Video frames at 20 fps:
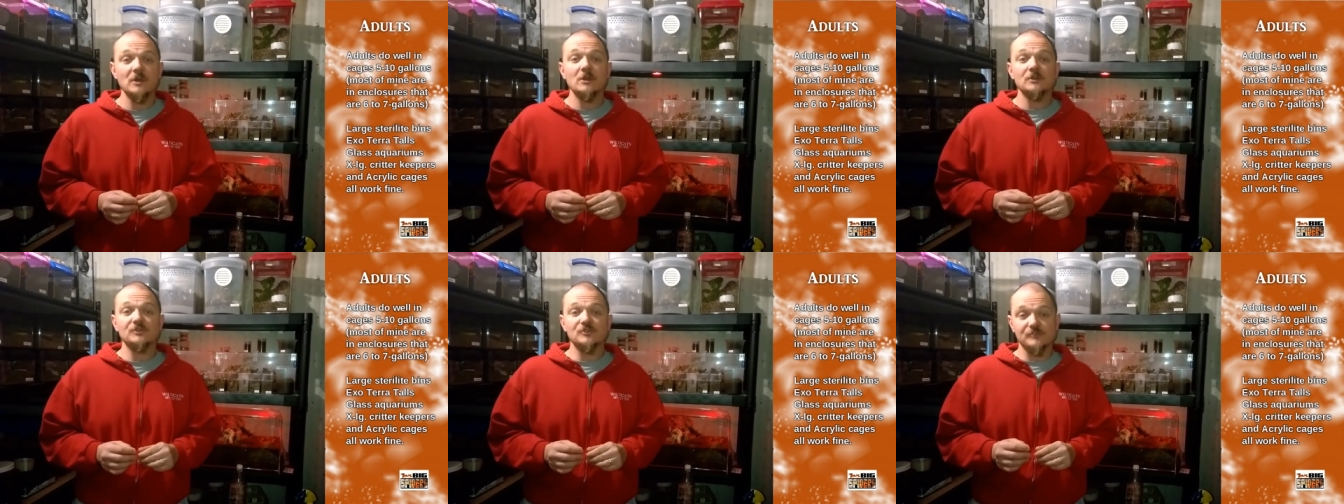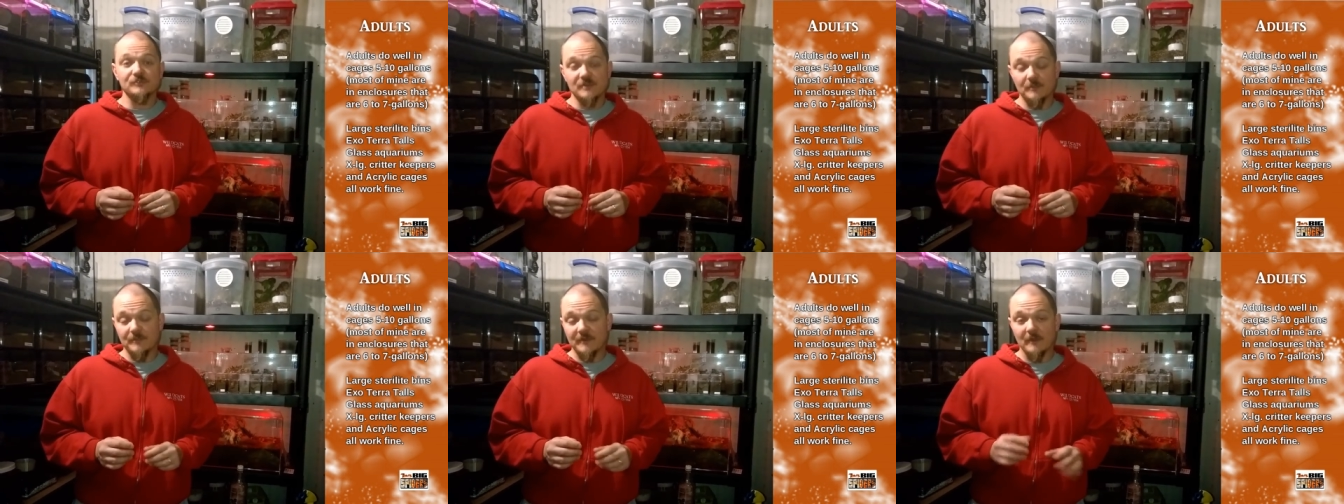so
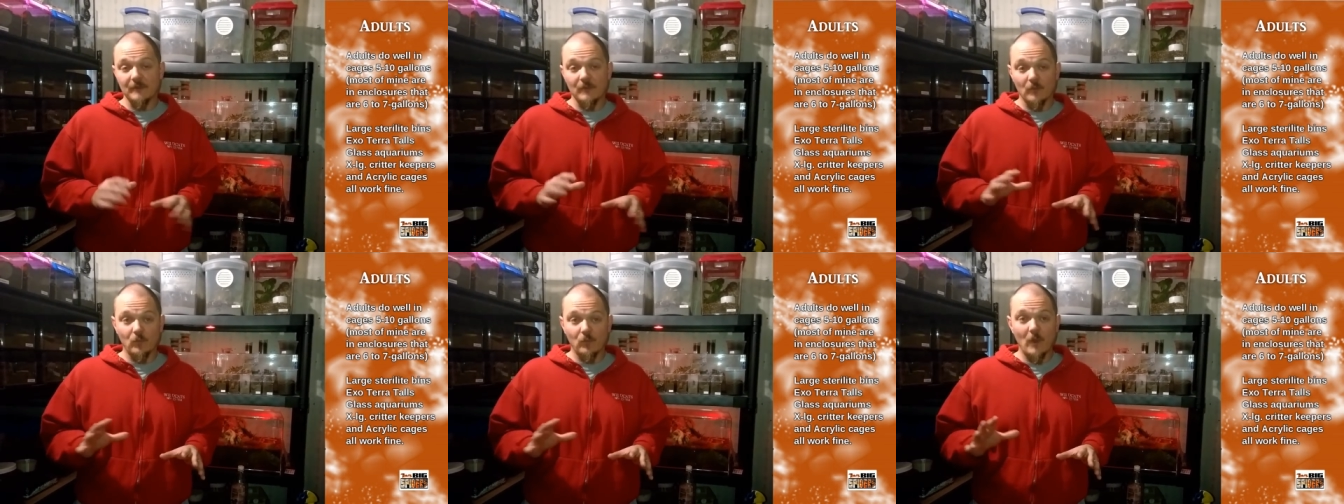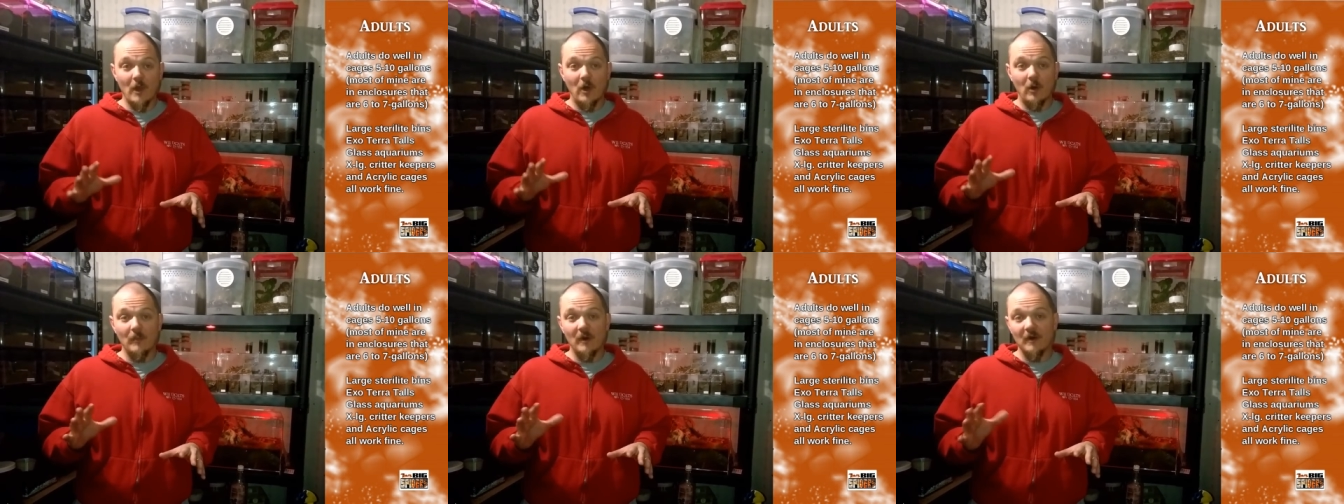something in the
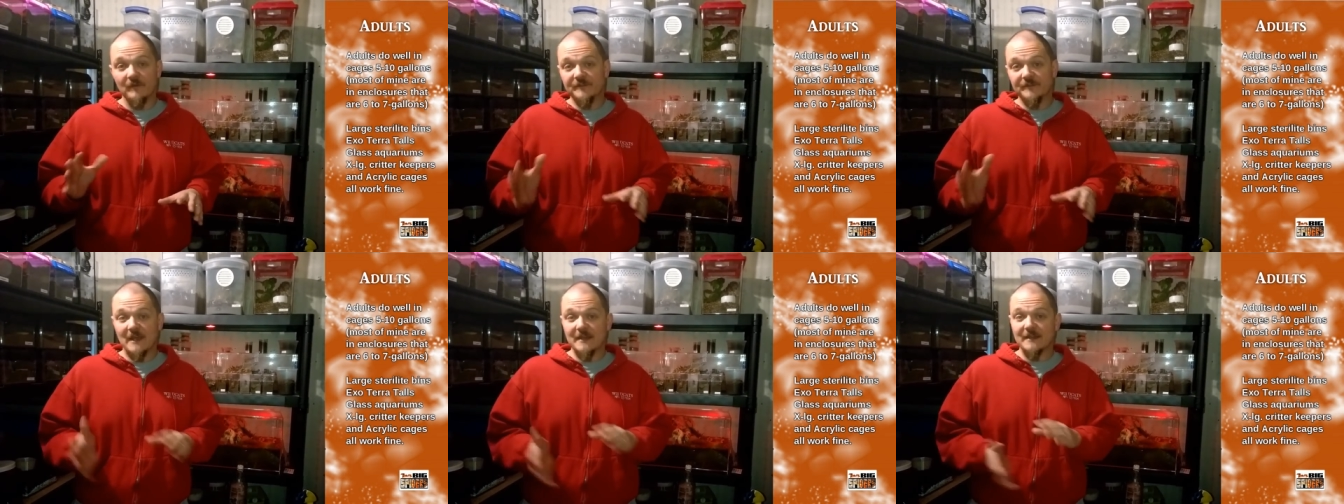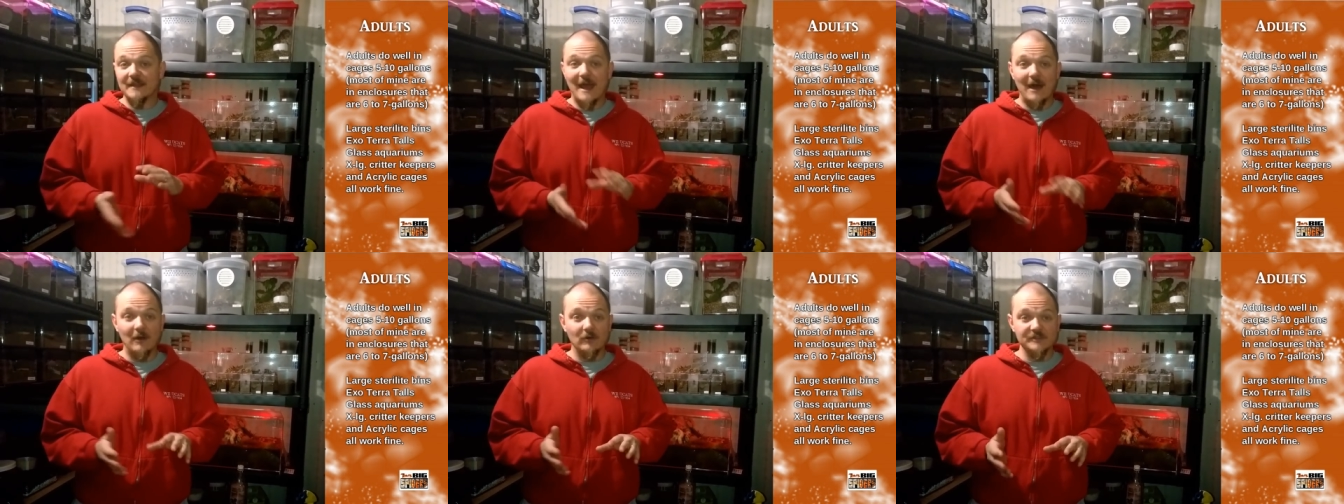realm of 10
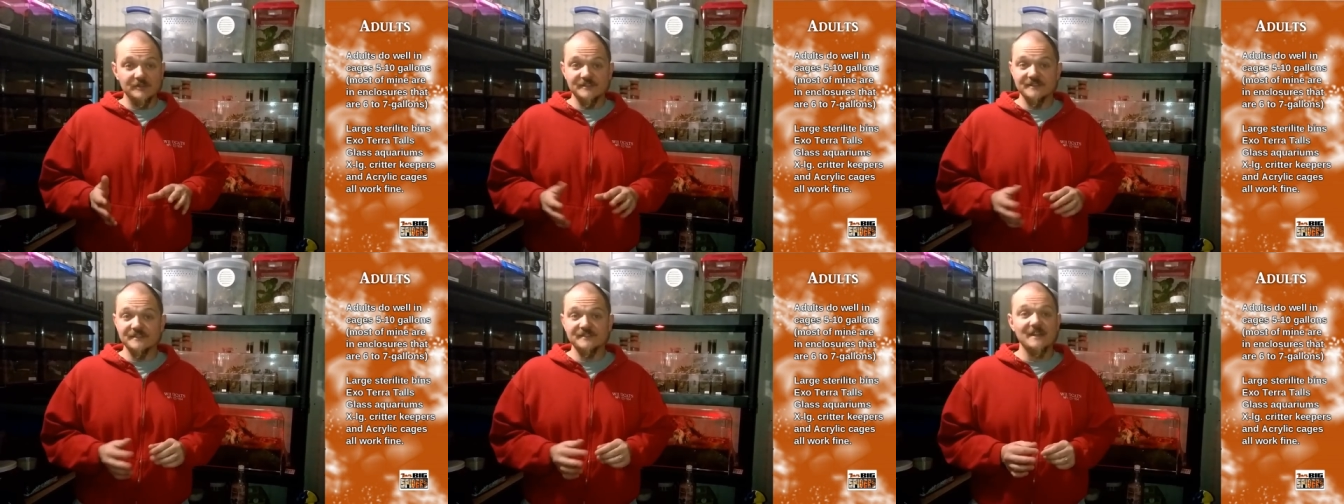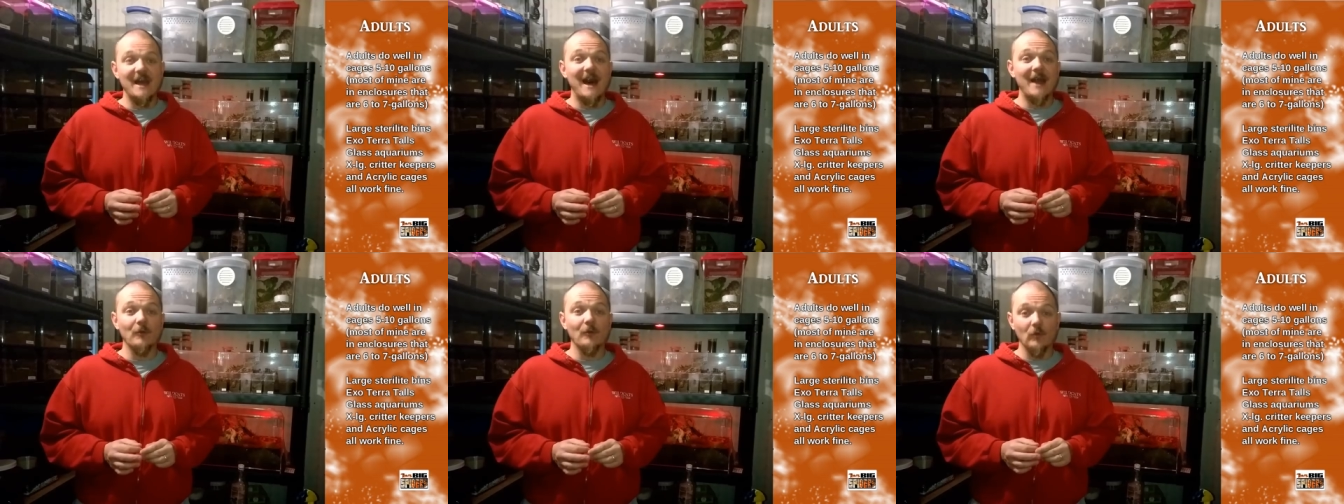gallons is
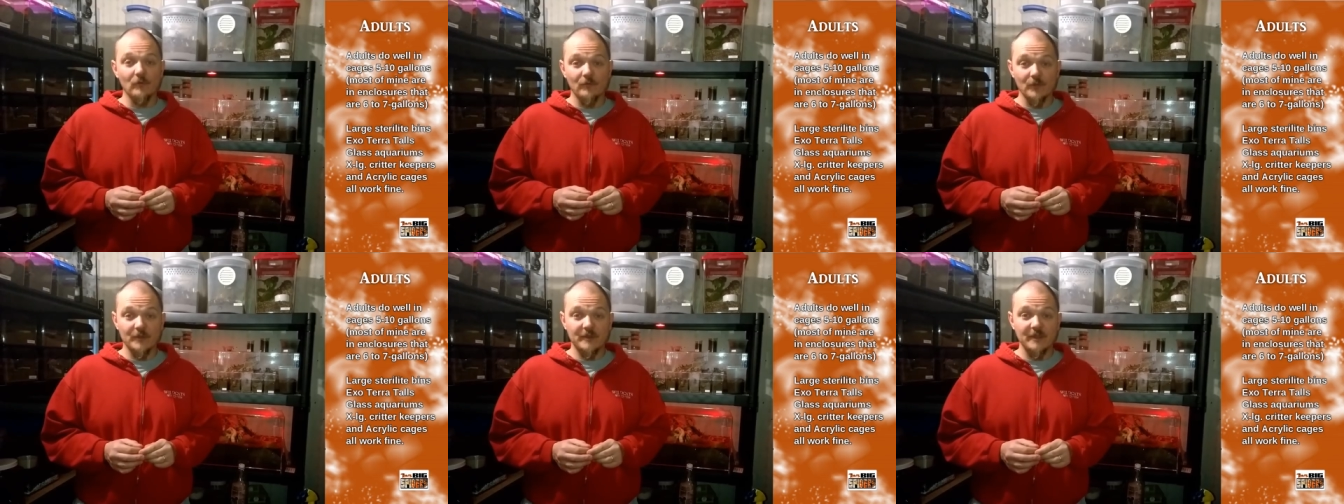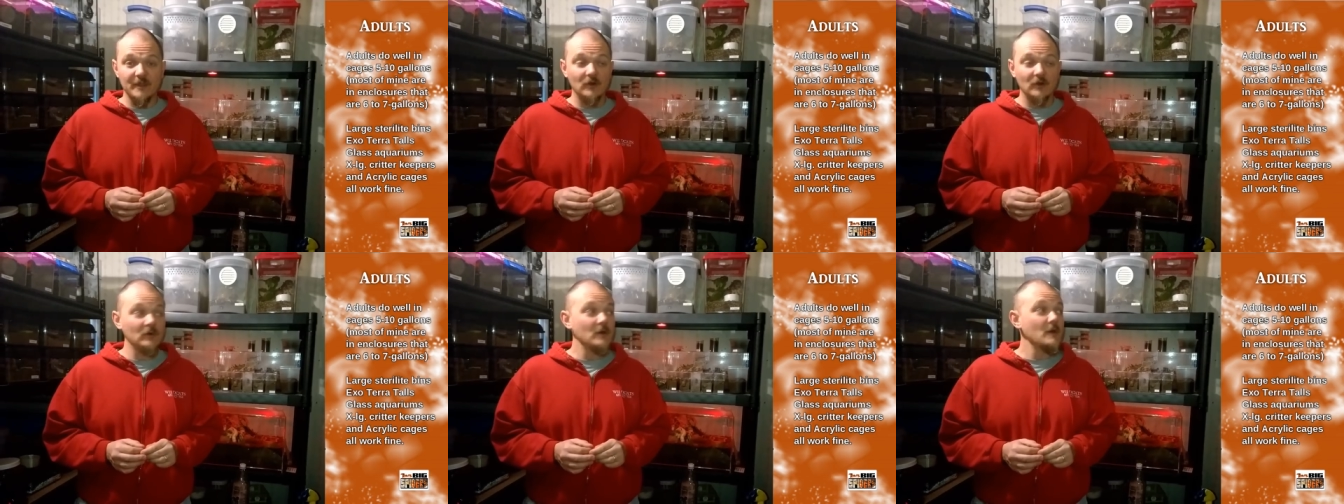not
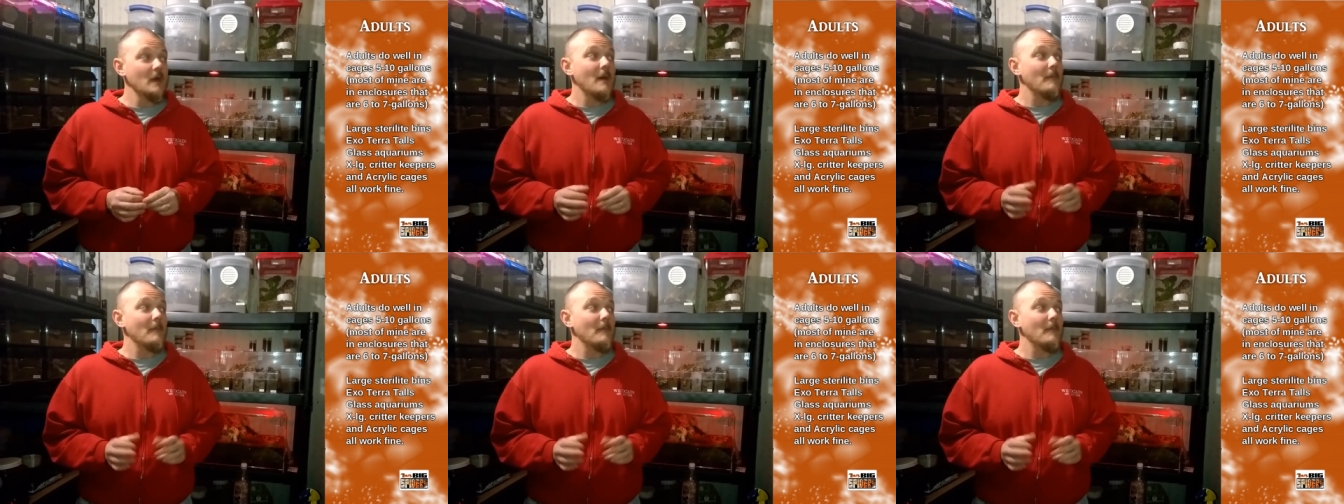overkill.